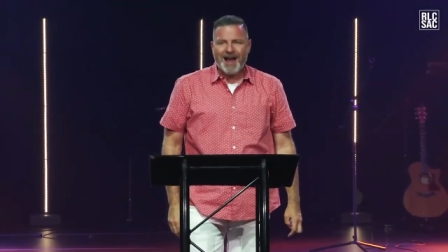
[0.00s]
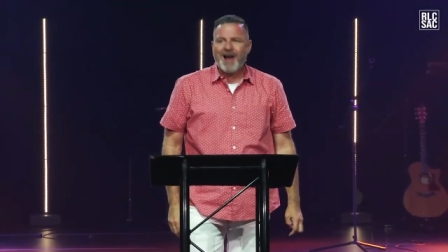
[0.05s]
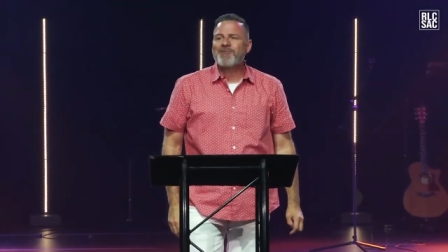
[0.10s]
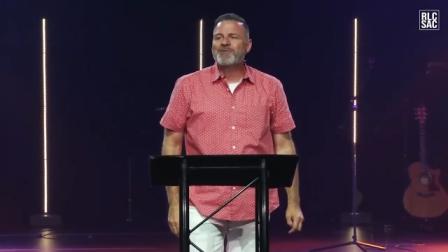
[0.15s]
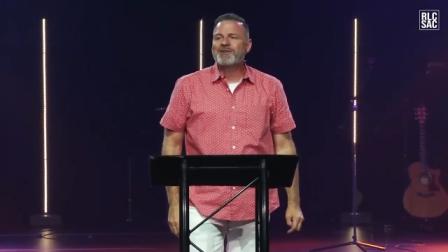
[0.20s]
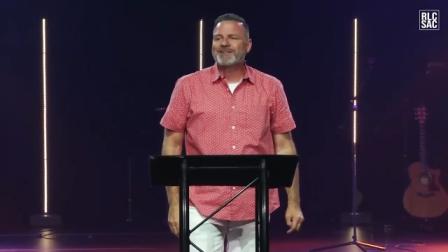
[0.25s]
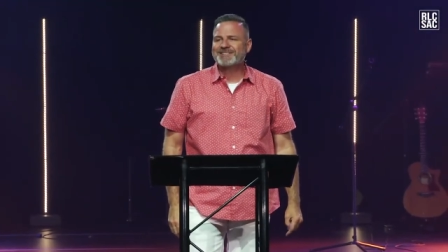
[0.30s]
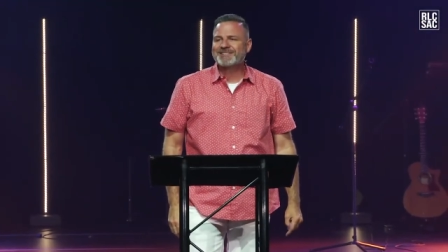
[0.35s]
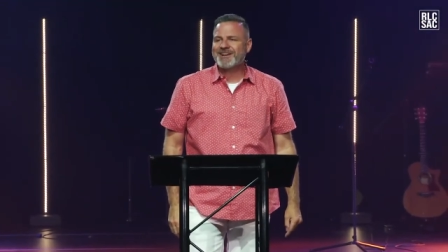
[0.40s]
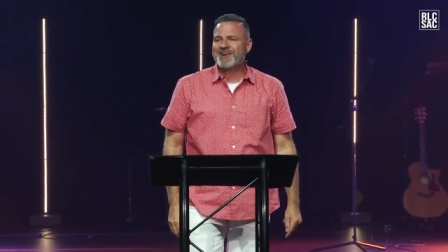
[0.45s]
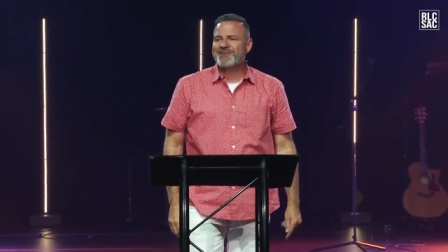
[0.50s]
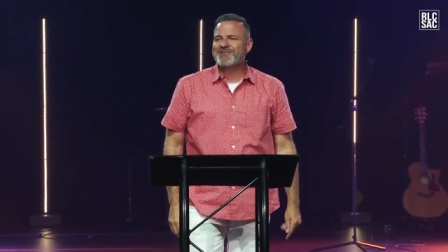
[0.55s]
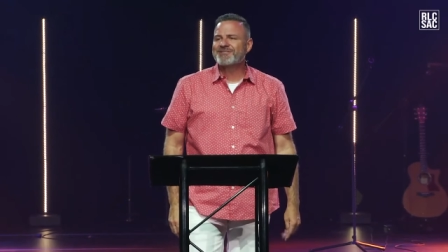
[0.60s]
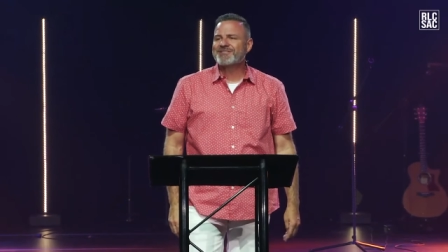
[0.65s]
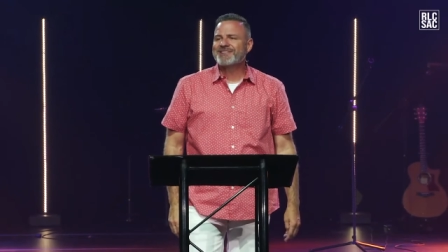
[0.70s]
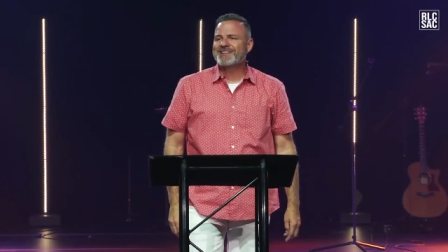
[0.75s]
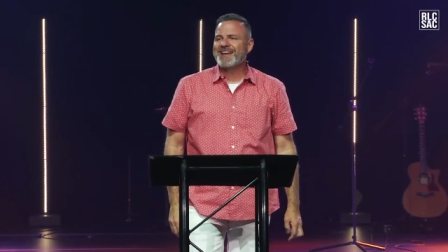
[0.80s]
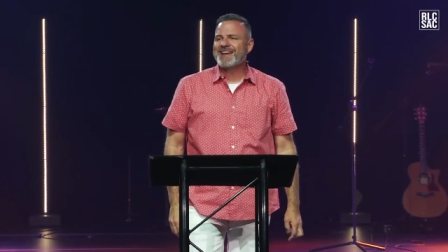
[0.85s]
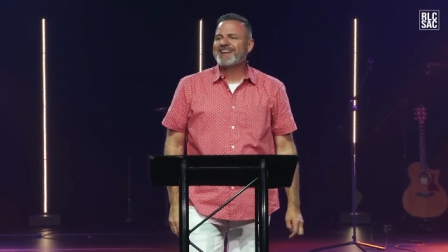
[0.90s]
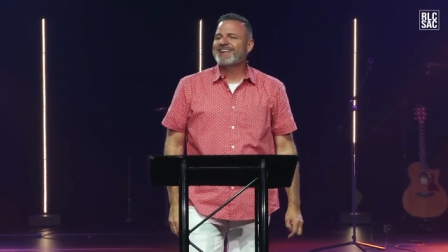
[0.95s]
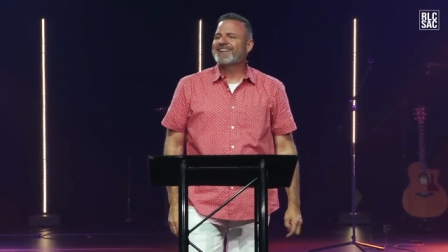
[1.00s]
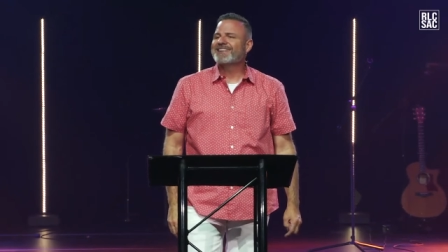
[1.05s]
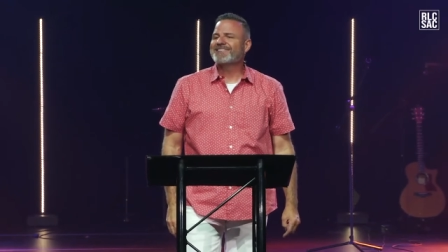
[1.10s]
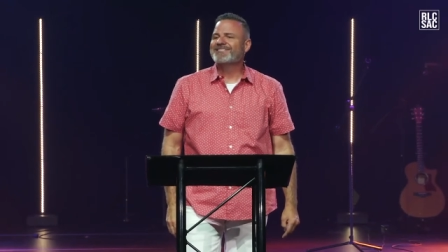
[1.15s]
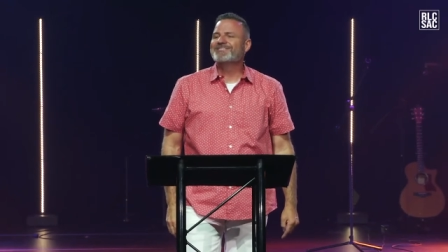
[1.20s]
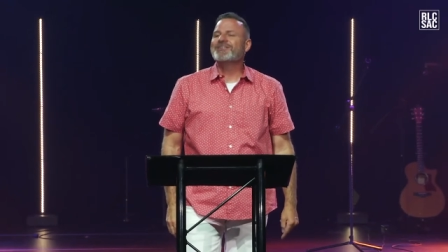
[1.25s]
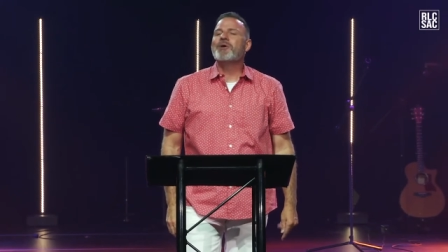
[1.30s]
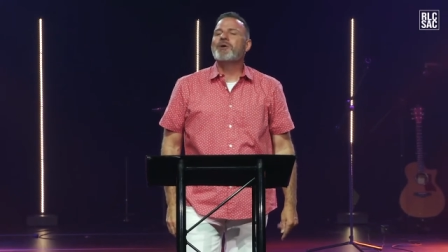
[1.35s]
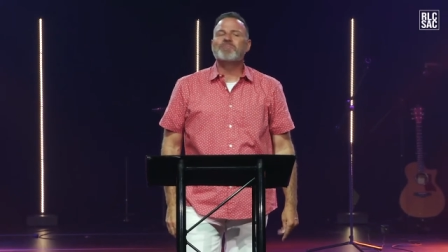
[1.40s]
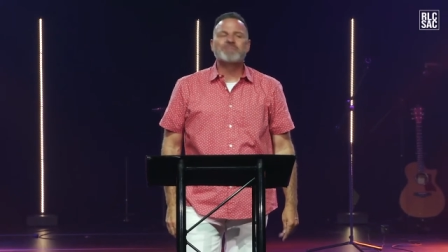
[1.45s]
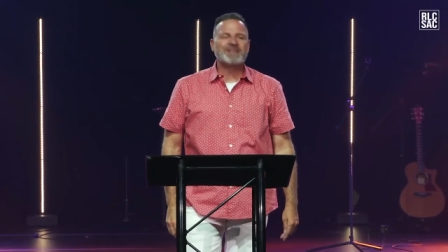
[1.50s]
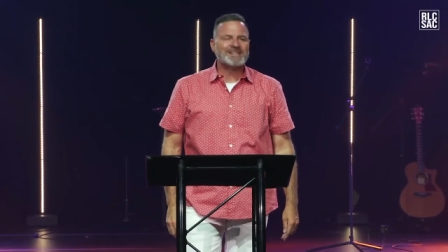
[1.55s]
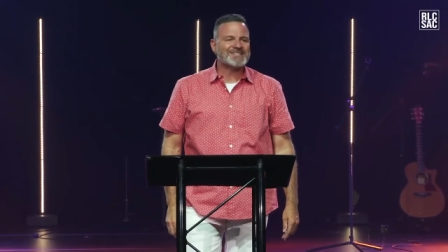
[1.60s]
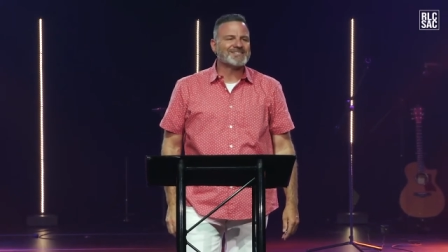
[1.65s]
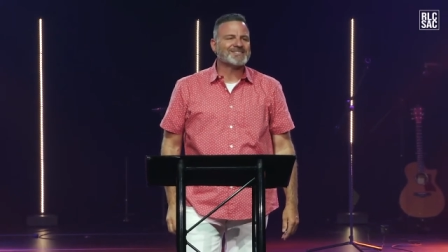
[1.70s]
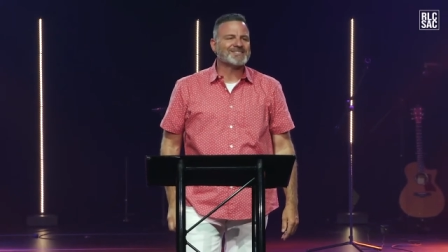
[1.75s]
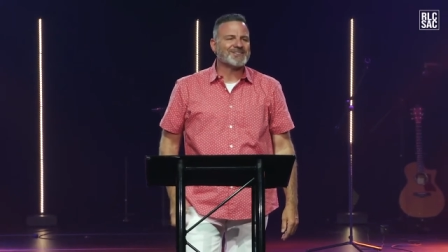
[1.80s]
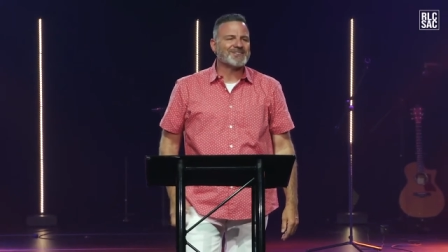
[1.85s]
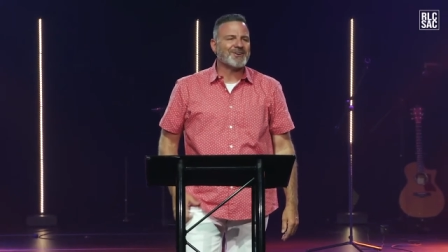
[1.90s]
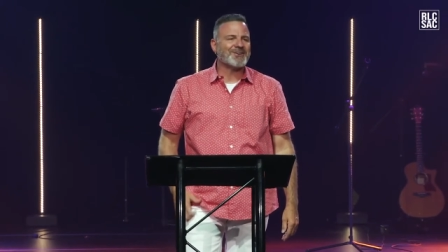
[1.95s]
I want to tell you today, don't be
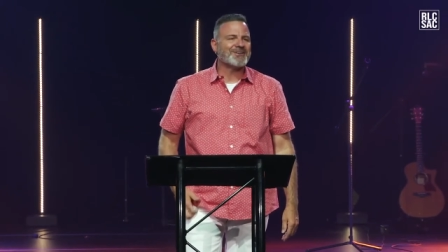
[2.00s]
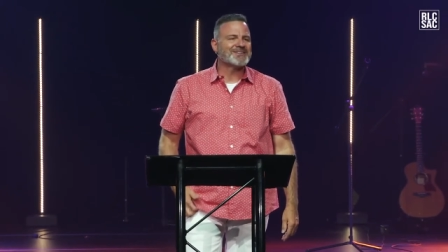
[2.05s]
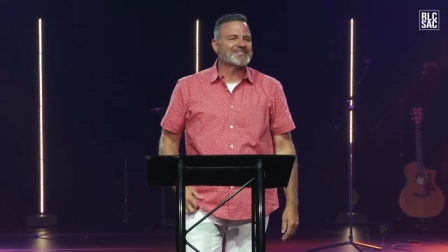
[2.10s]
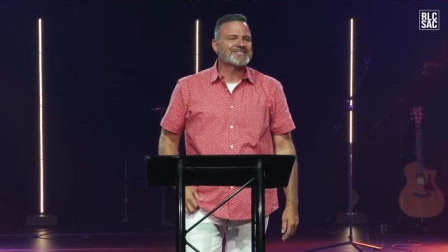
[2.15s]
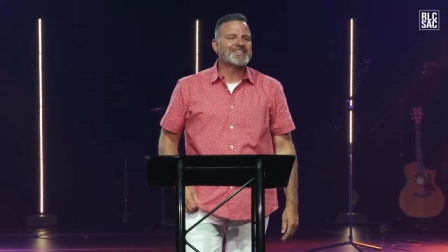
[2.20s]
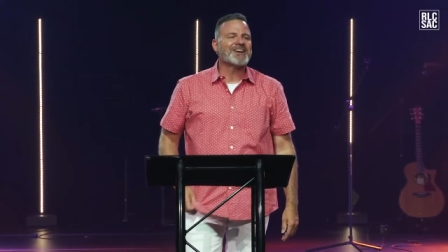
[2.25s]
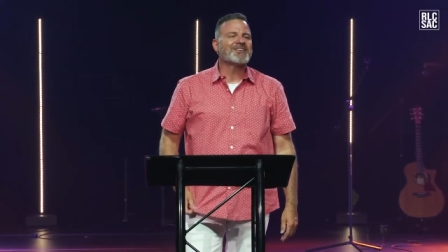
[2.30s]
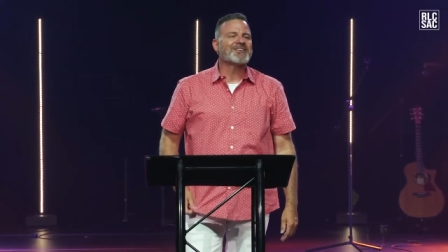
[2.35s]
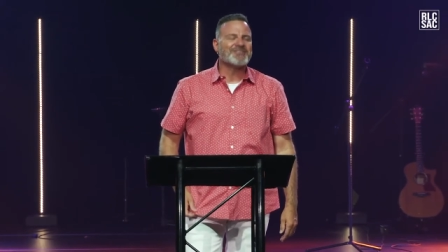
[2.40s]
discouraged.